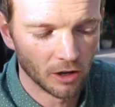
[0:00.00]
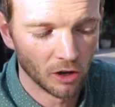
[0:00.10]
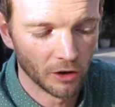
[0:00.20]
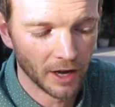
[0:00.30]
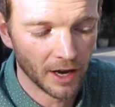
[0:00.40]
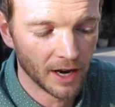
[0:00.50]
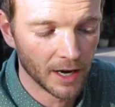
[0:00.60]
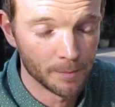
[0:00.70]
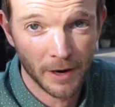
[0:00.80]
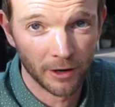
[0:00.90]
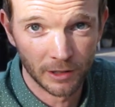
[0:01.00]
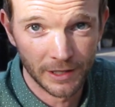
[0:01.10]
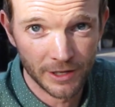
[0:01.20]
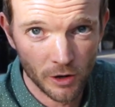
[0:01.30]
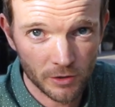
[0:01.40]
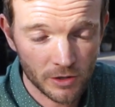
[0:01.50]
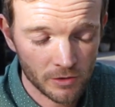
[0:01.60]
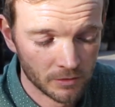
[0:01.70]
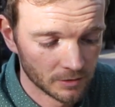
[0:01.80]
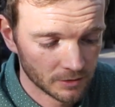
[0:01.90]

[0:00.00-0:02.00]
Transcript: called I Barely Know You.